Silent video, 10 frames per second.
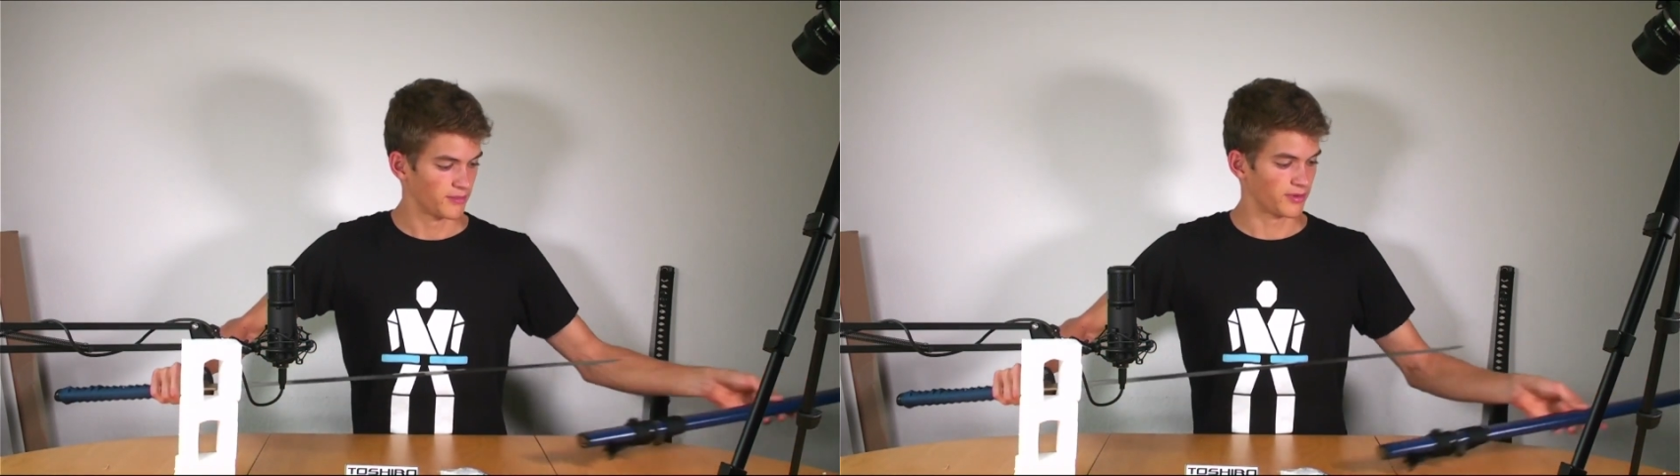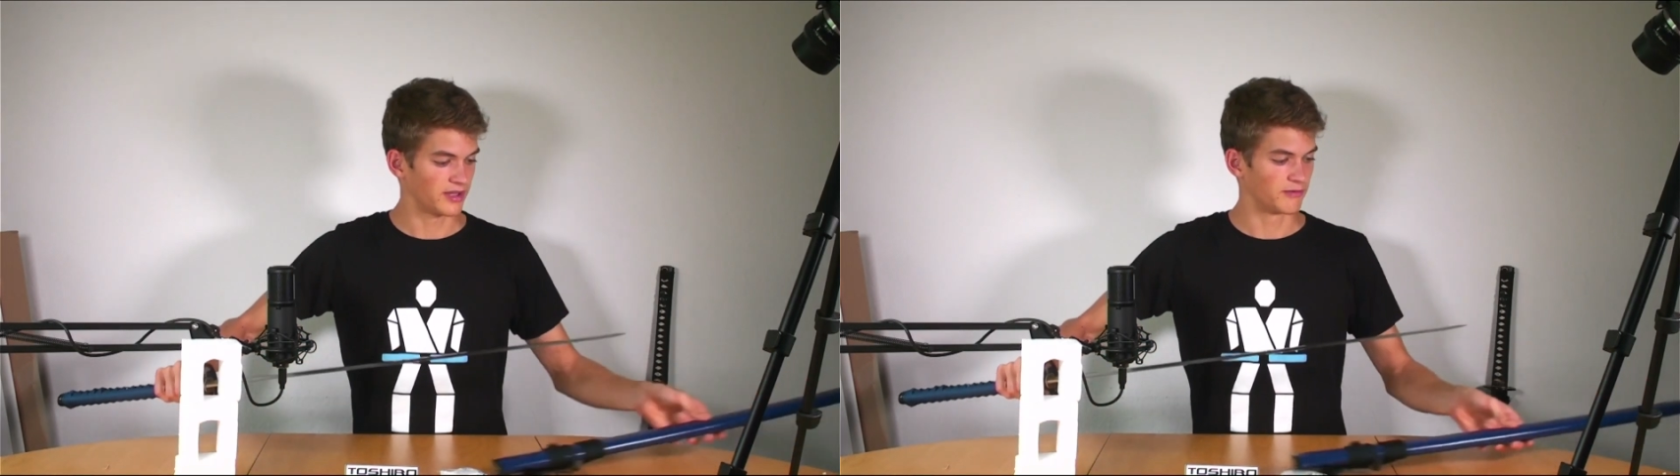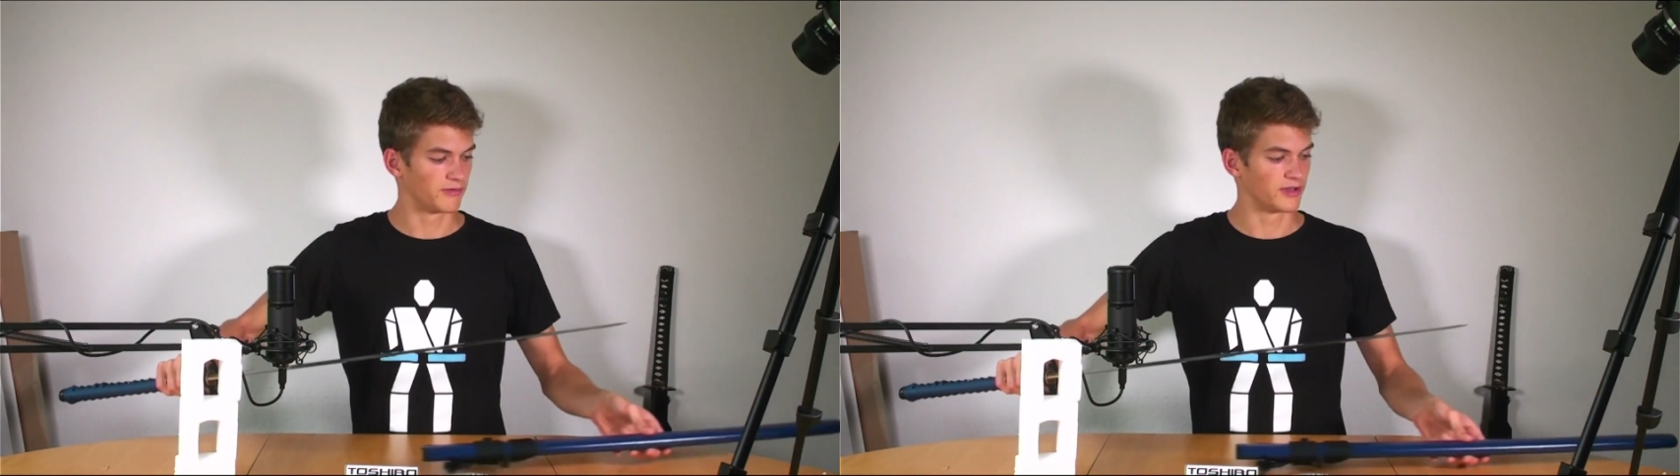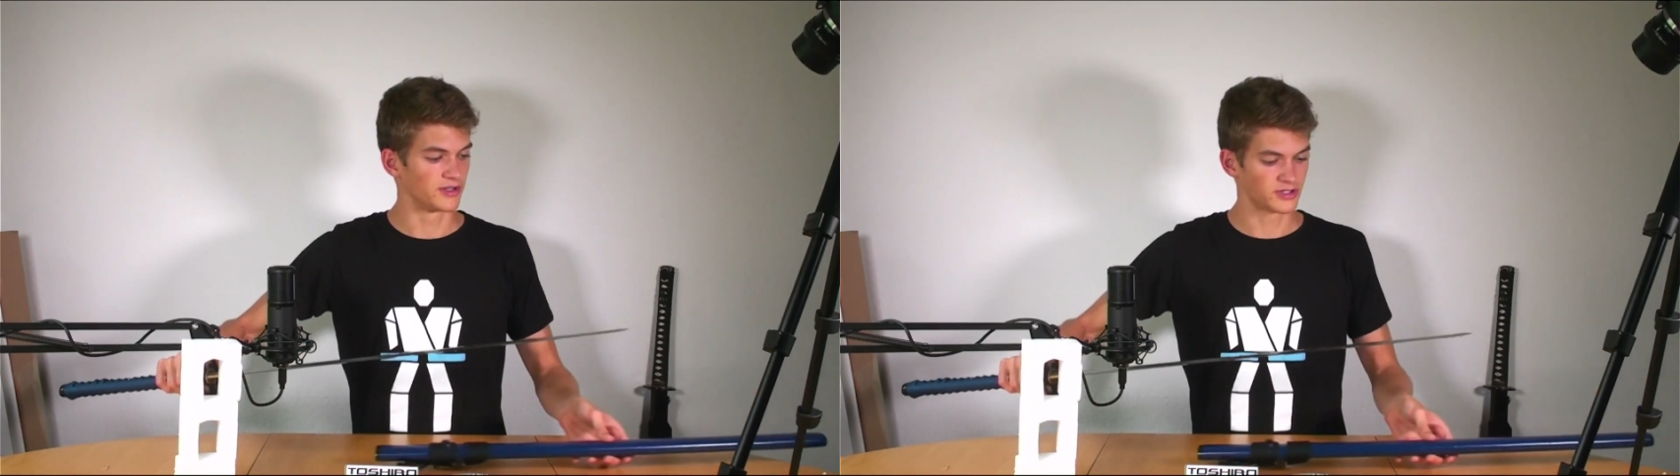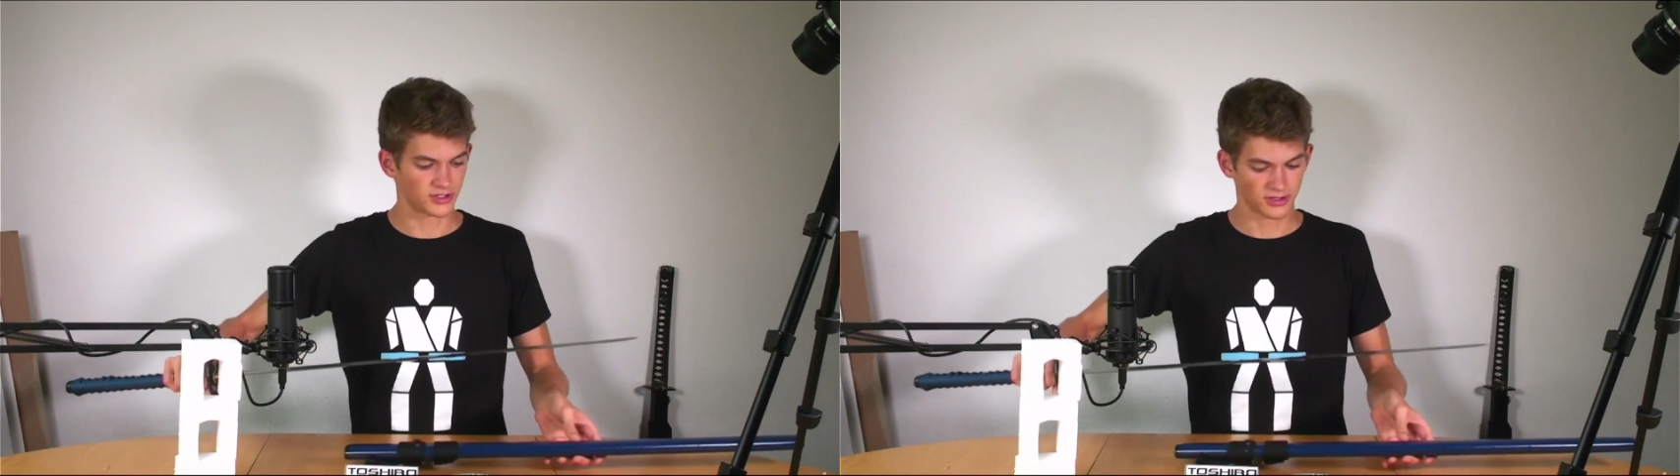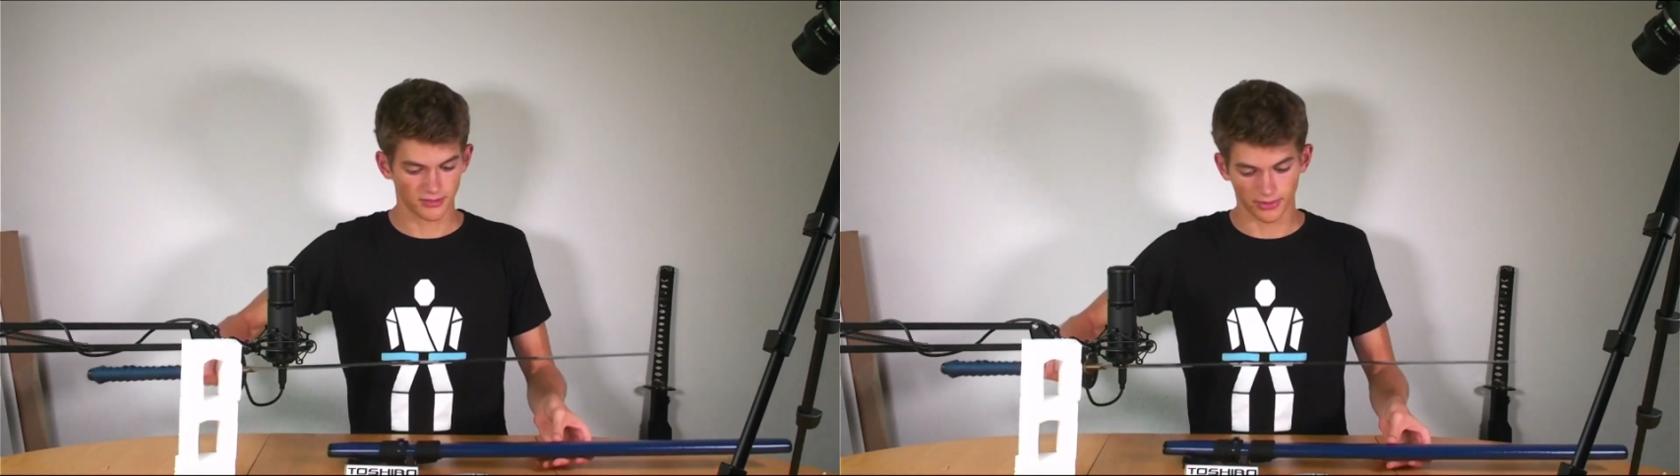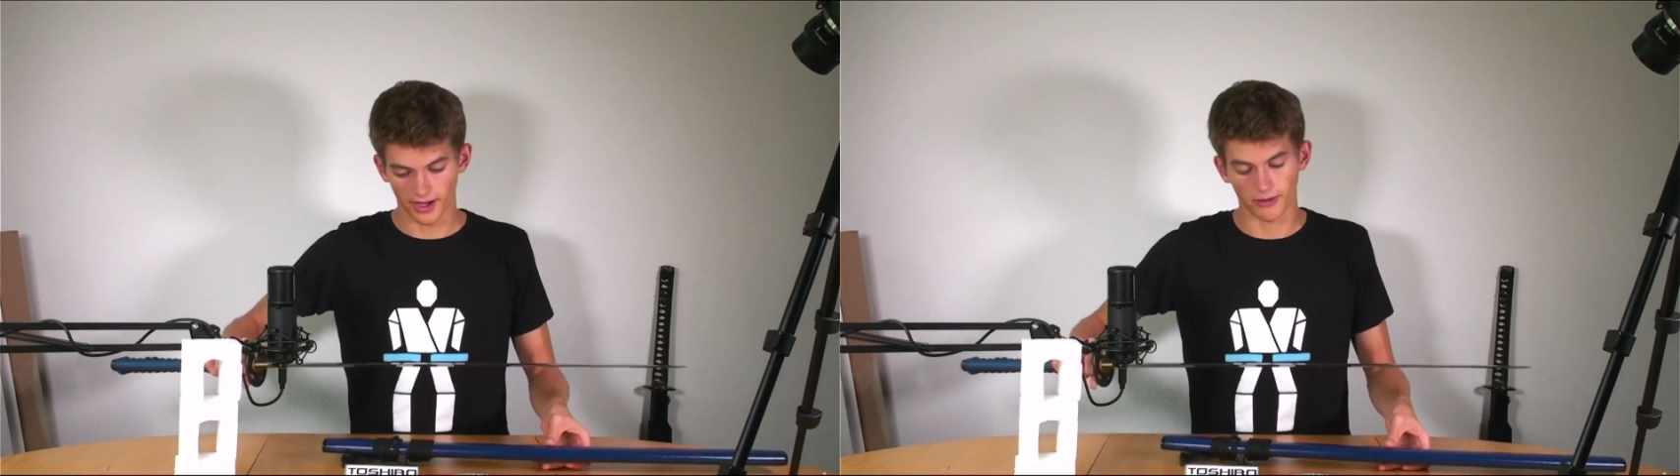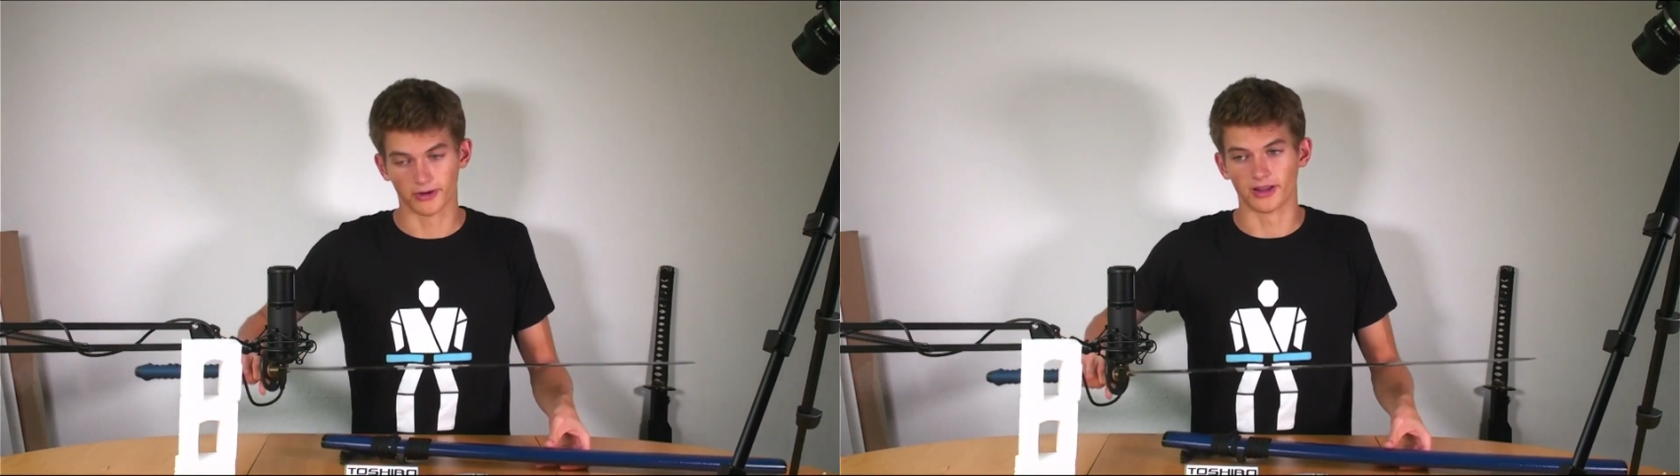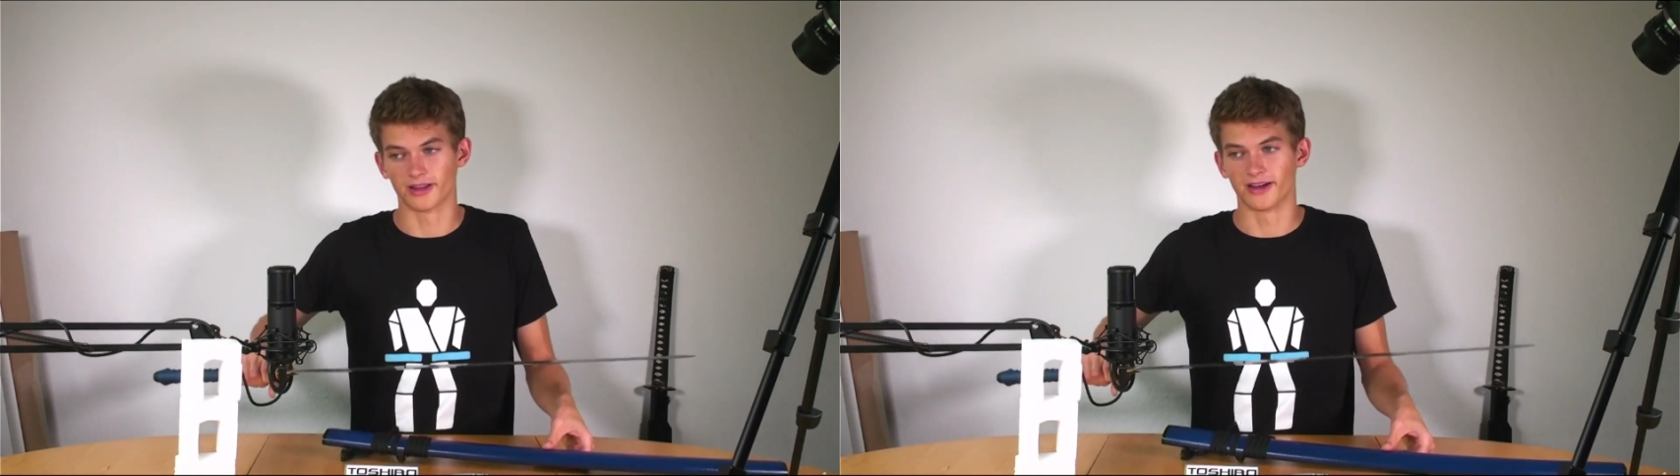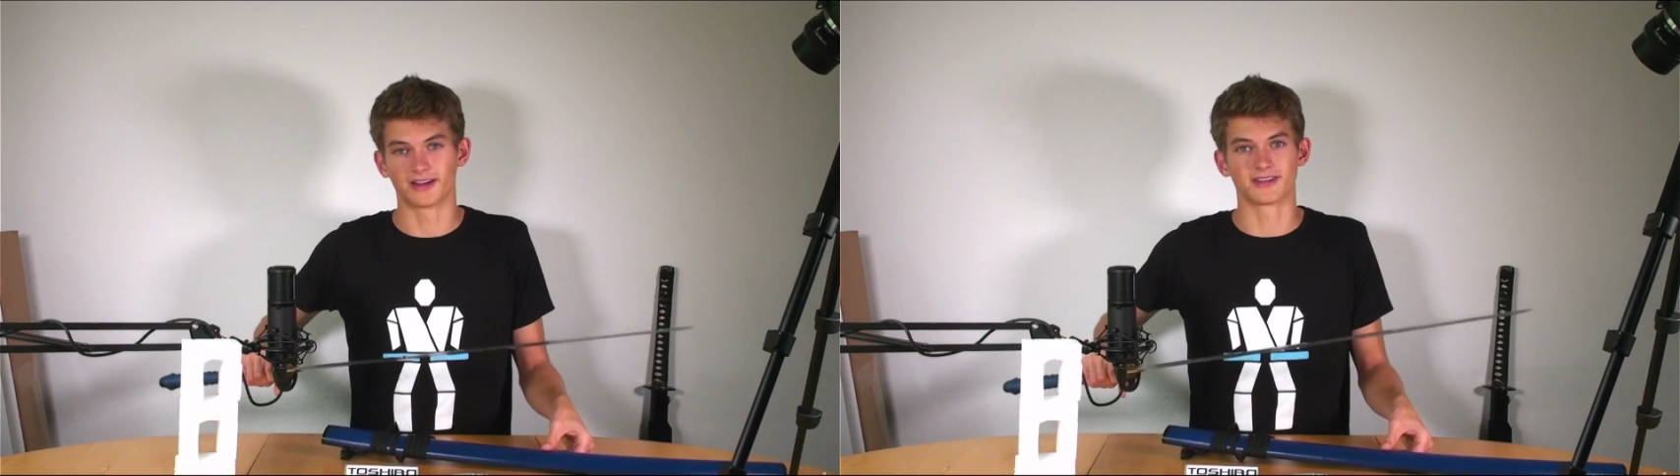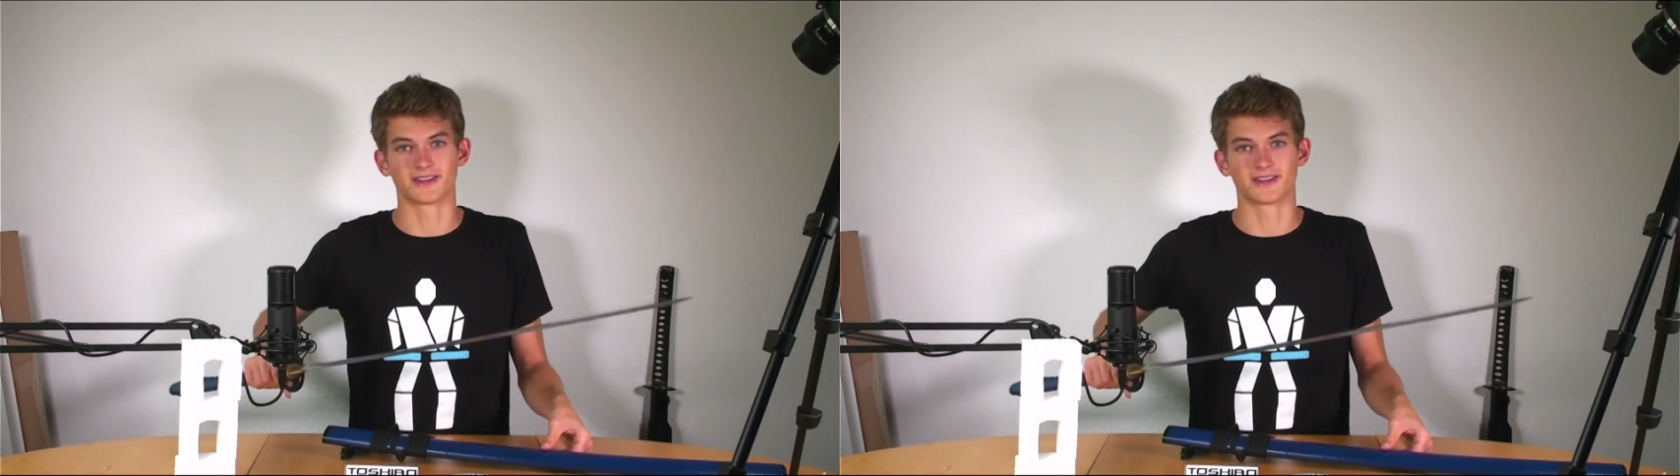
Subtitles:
finish, but I really like